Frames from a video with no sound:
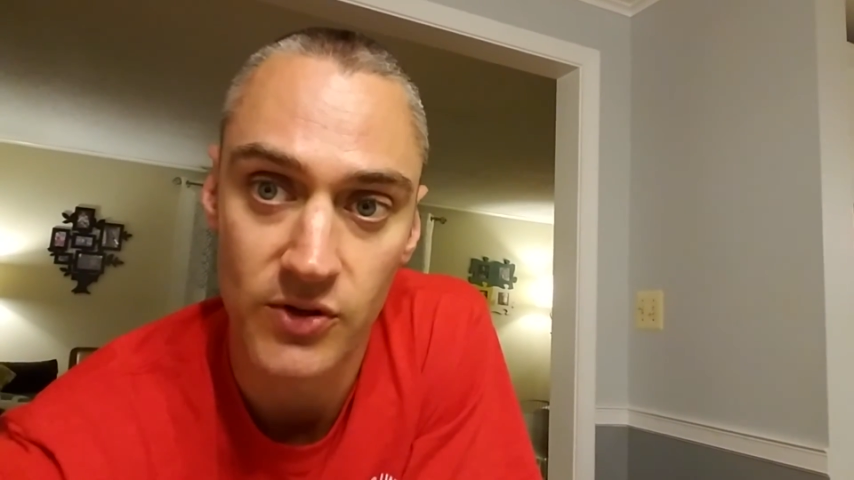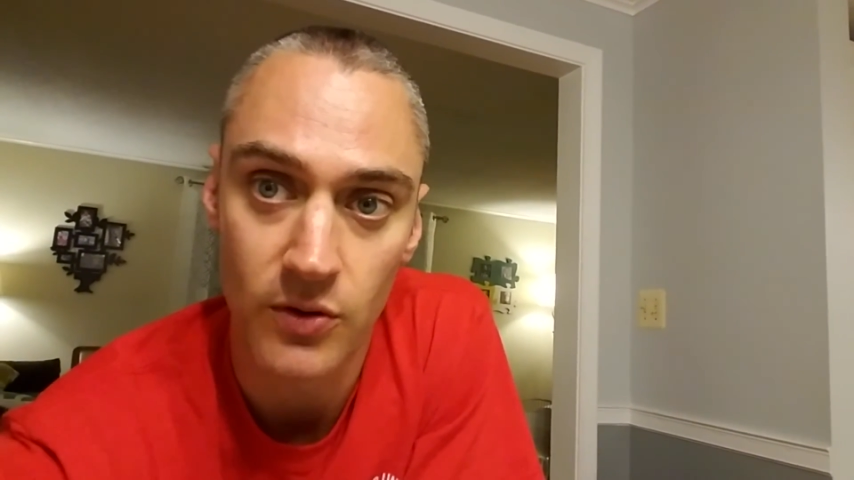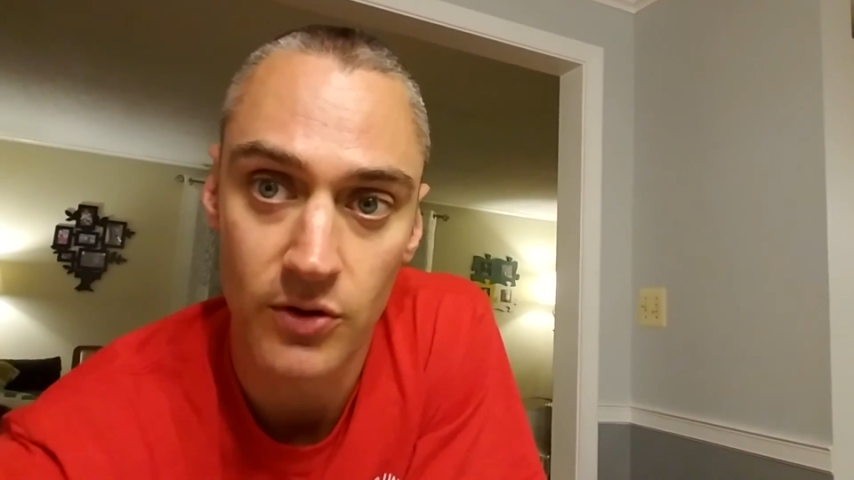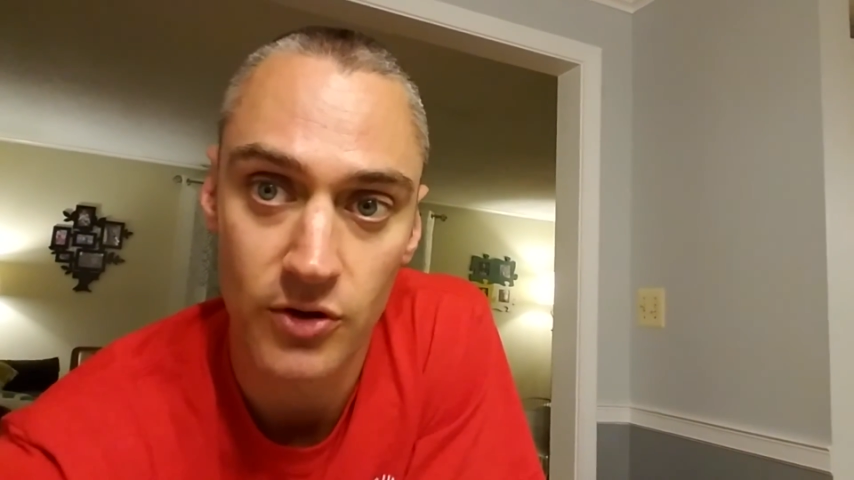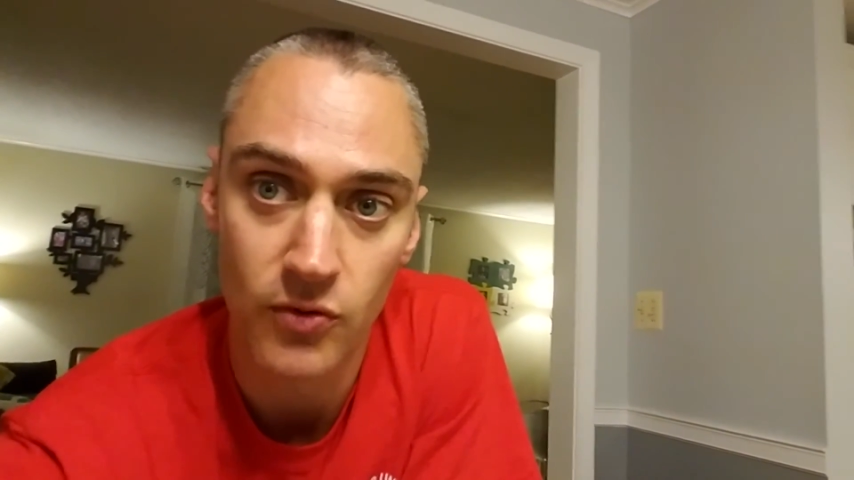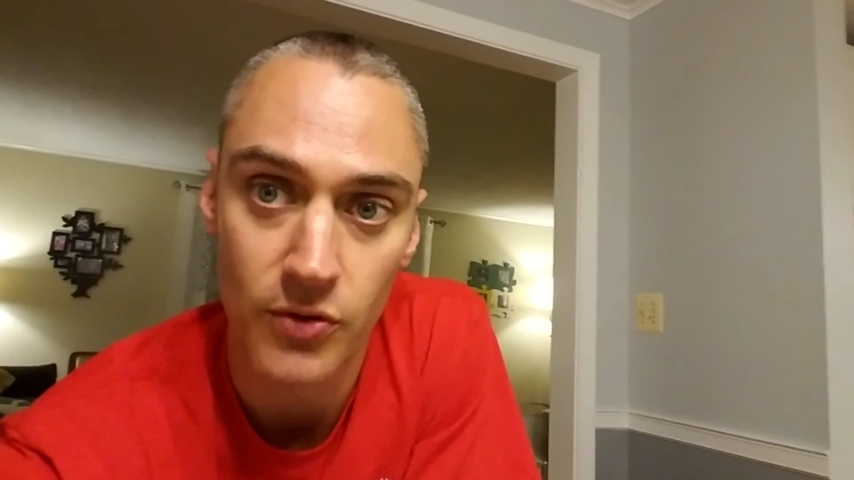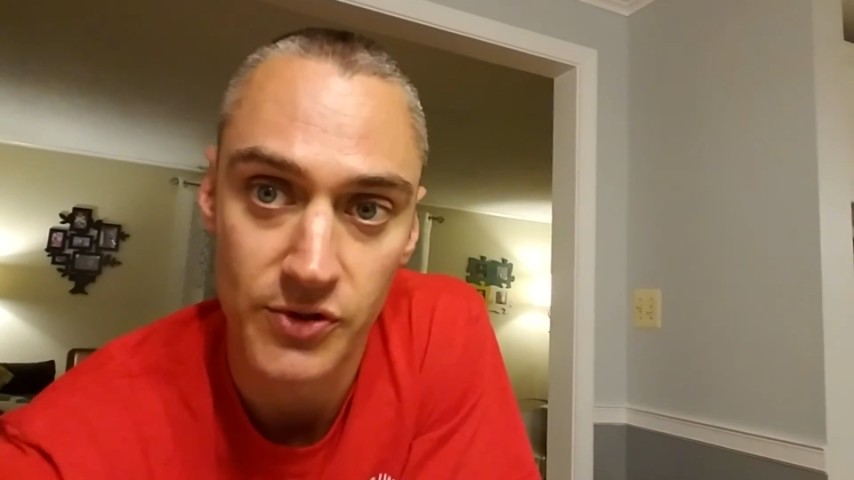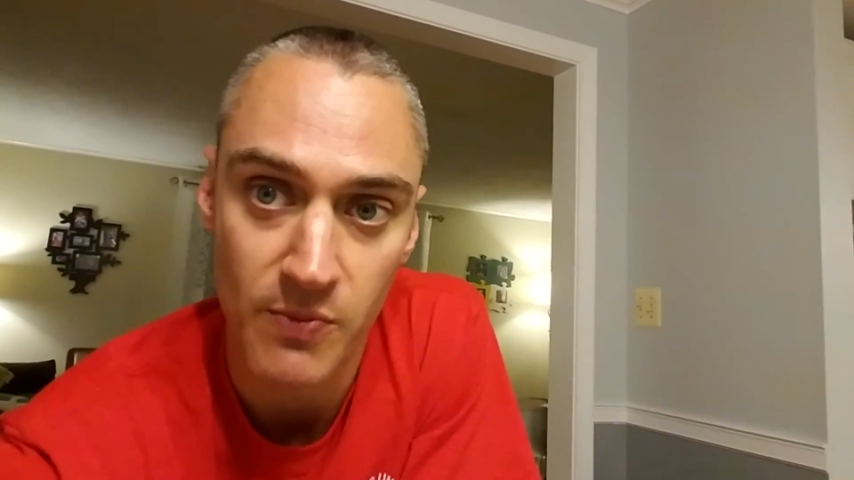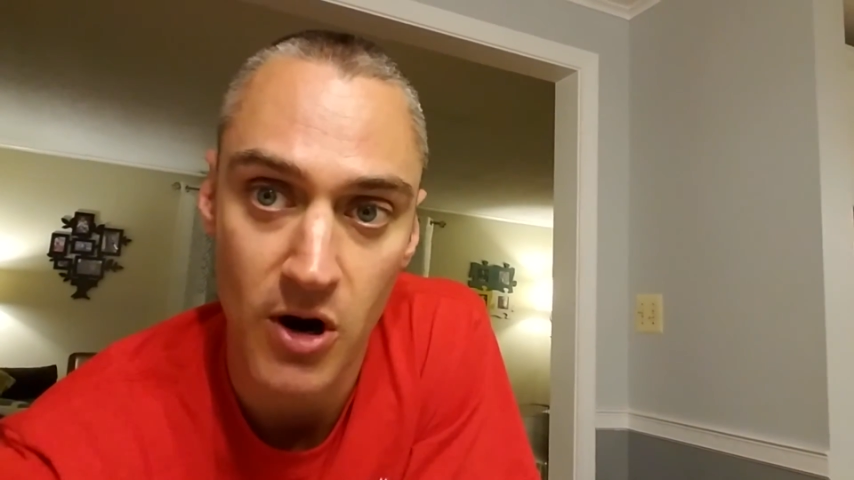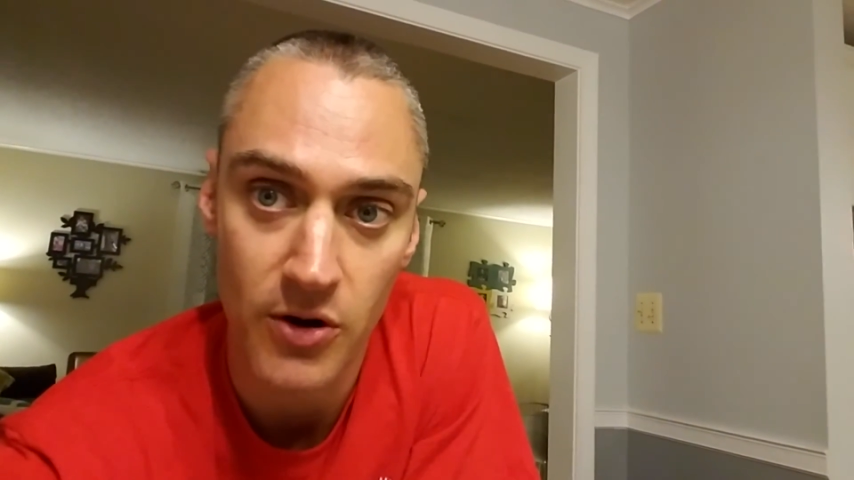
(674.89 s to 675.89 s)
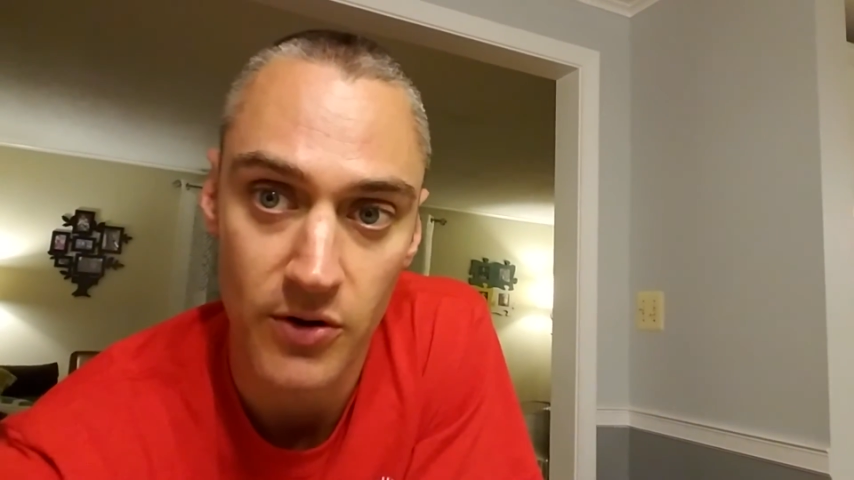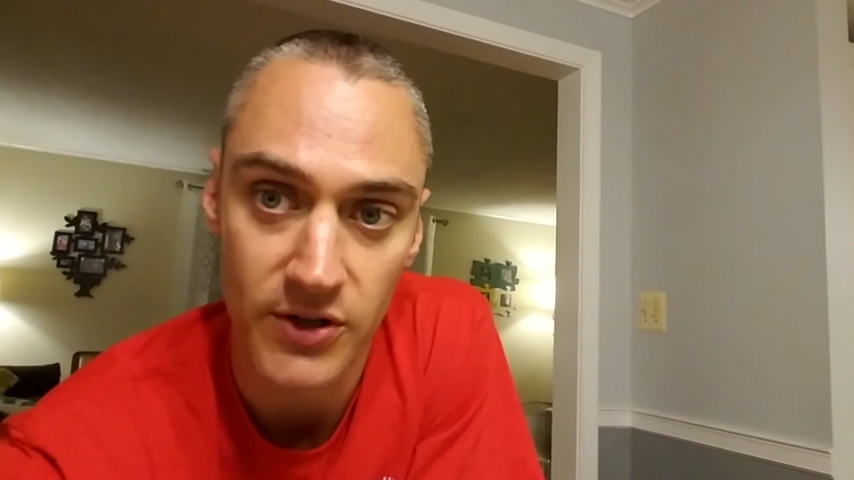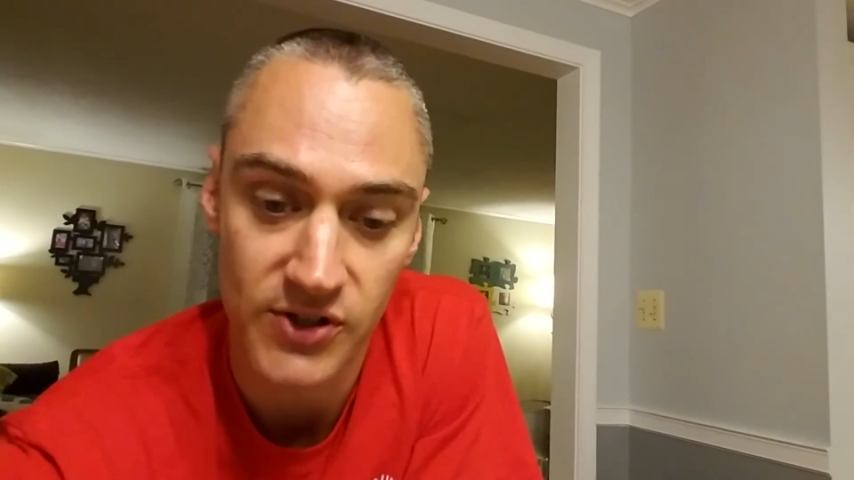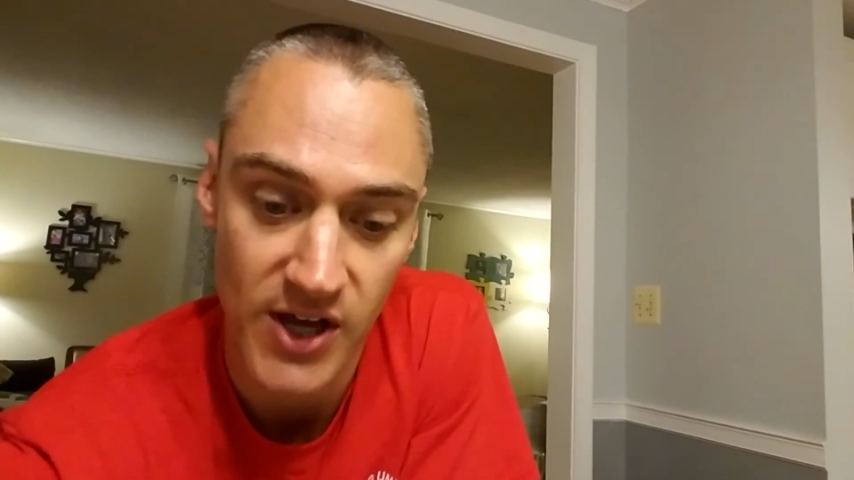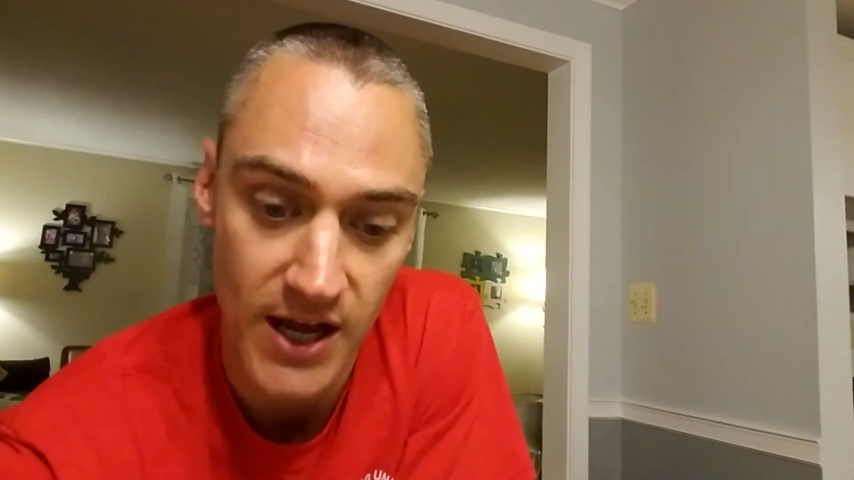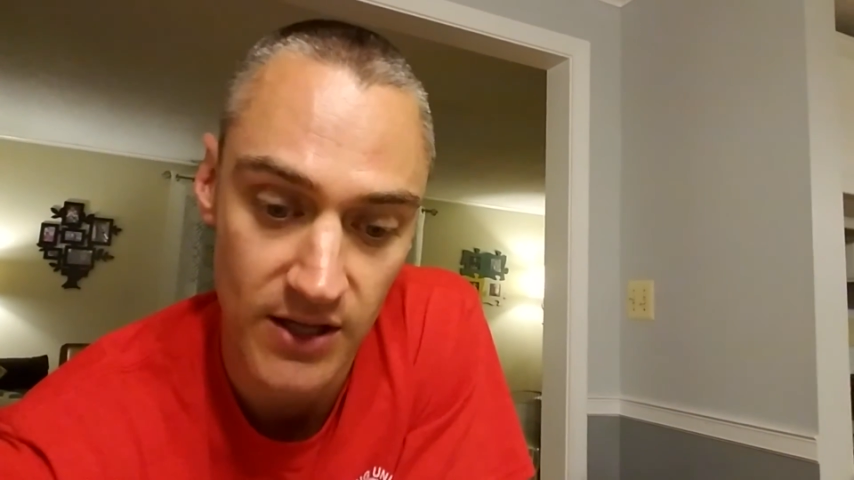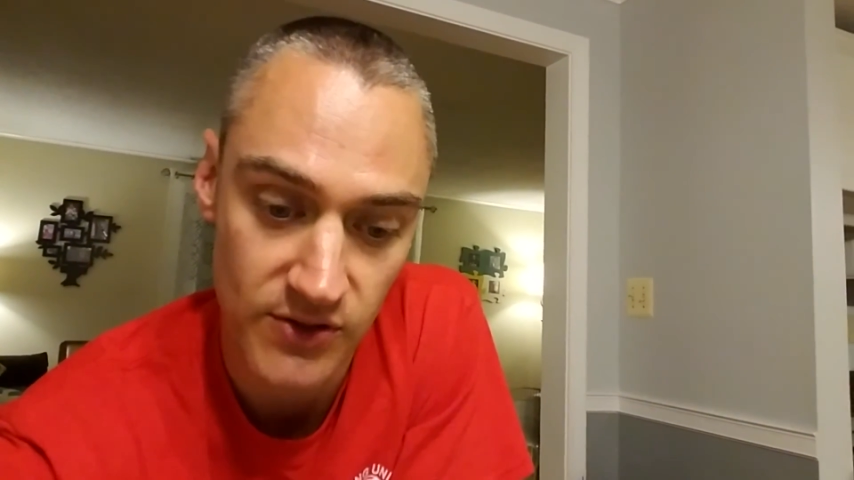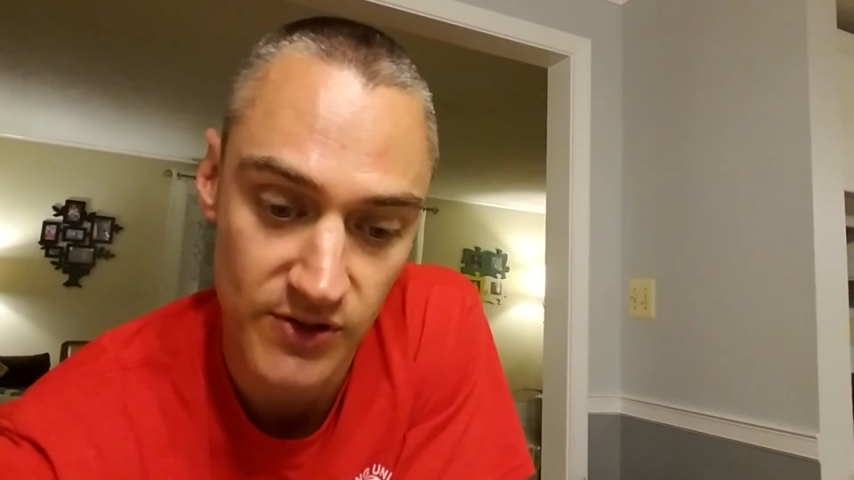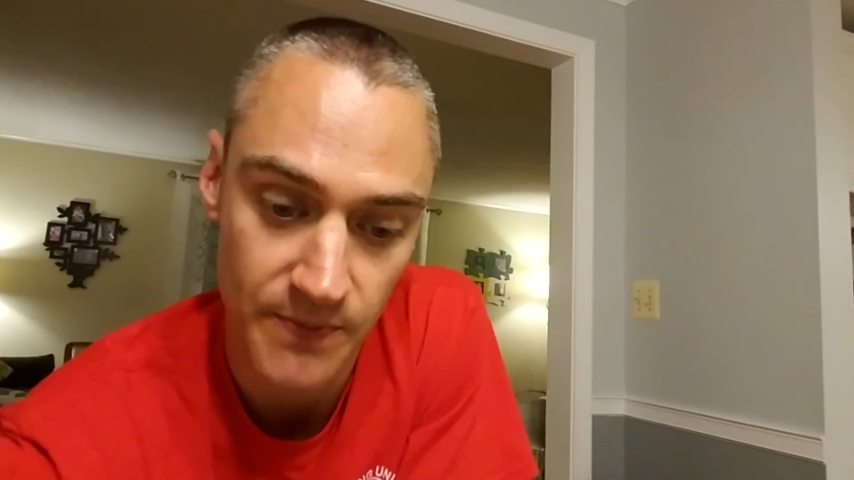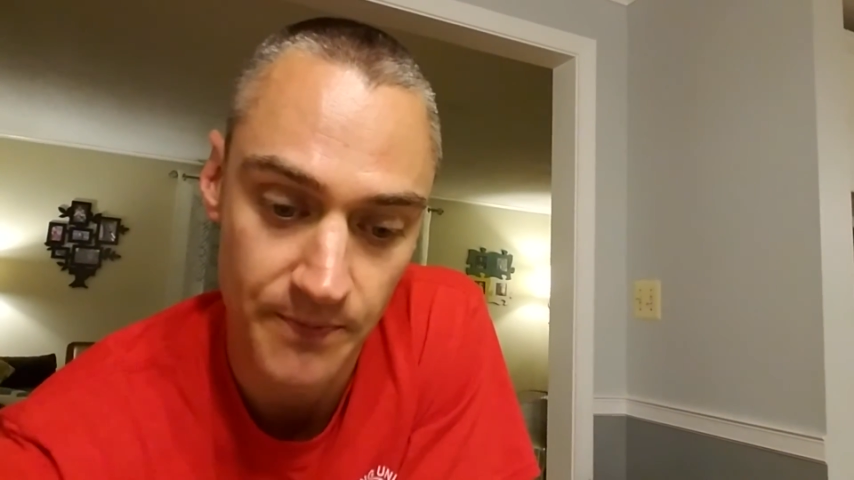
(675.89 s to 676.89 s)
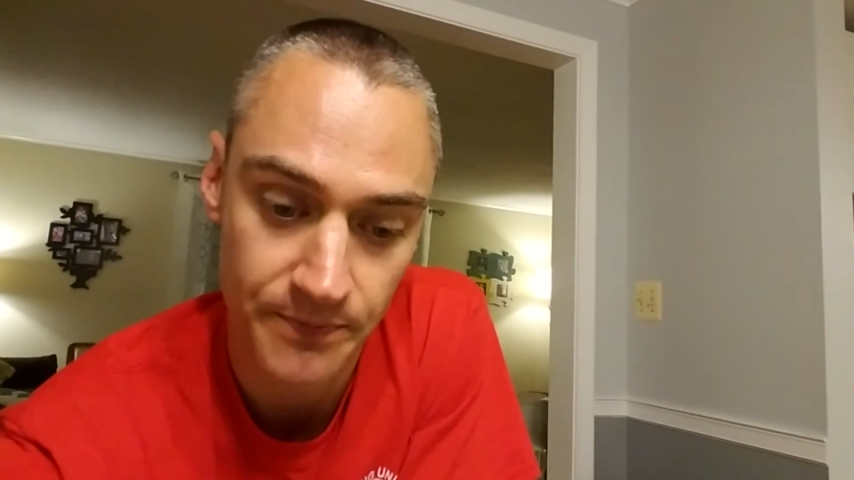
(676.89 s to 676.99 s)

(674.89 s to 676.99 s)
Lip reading: in order to grow smarter in science.